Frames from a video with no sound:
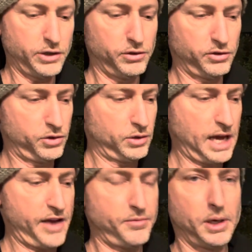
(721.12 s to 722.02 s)
use
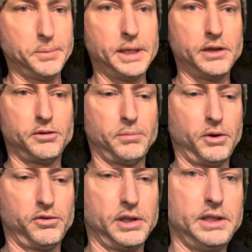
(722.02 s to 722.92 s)
2.5 millimeters
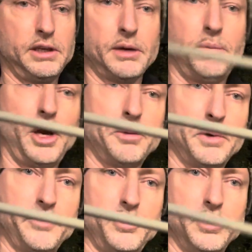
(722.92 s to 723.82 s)
mostly. You can buy them
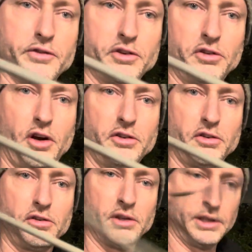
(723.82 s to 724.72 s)
in a few different sizes.